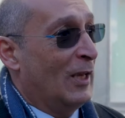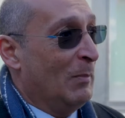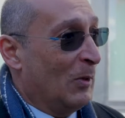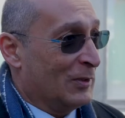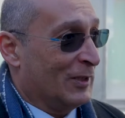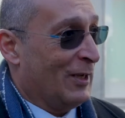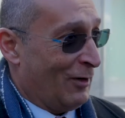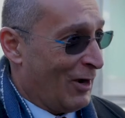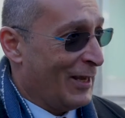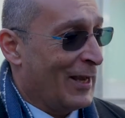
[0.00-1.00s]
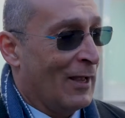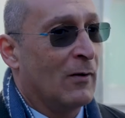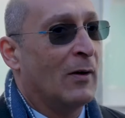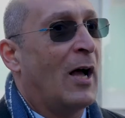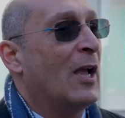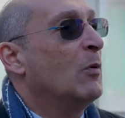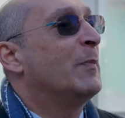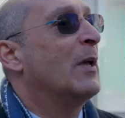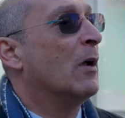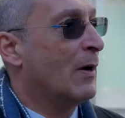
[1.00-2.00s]
in Malta right now, I
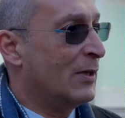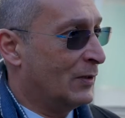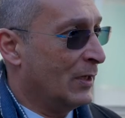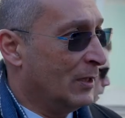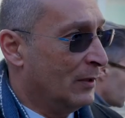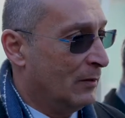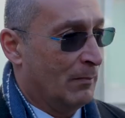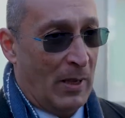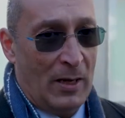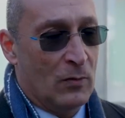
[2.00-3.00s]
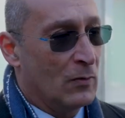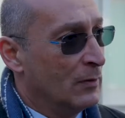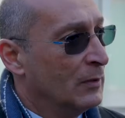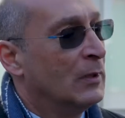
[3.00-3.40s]
would be arrested by law